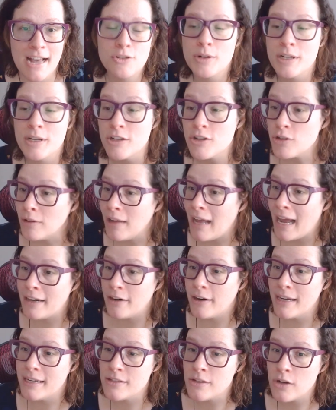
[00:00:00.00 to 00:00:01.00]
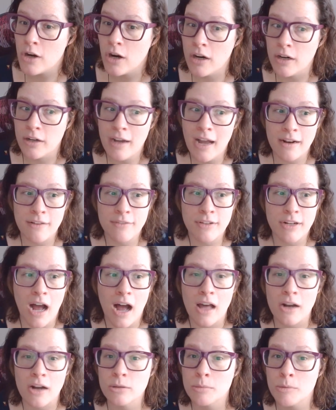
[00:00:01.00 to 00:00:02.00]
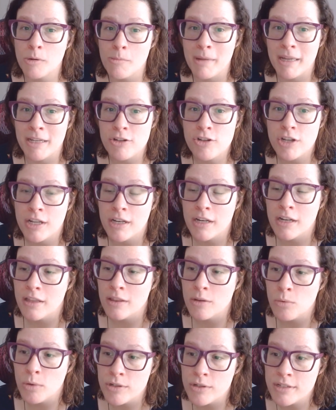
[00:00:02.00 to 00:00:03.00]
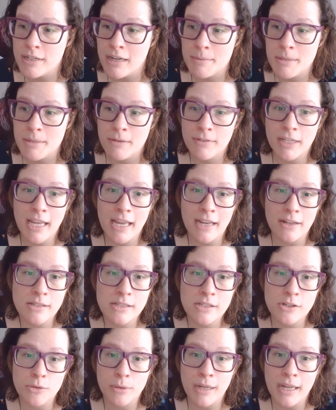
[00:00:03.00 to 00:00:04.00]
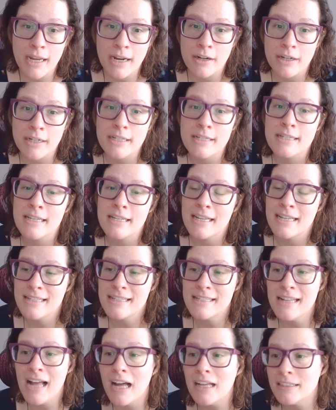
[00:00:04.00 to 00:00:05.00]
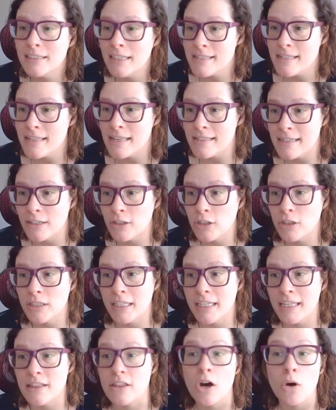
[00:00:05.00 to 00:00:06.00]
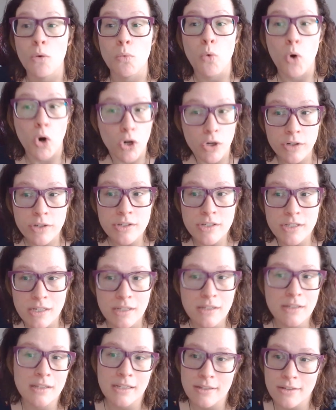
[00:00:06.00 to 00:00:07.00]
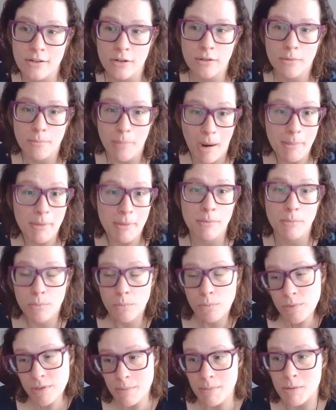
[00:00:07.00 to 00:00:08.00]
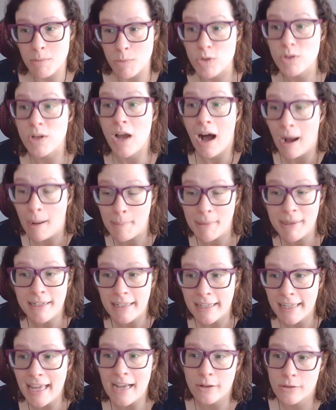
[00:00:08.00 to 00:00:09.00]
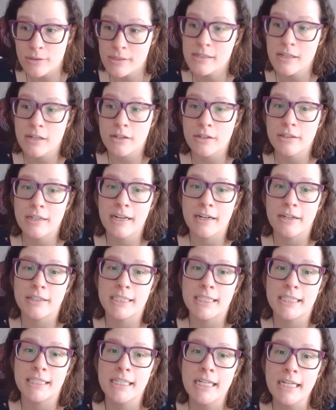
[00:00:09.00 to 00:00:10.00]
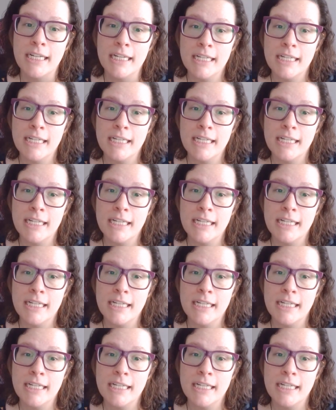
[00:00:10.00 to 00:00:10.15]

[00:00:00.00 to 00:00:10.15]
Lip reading: Traditional IRAs are kind of an honorable mention in the worst types of accounts to inherit. It's not necessarily the worst. These are probably some of the most common accounts that are inherited.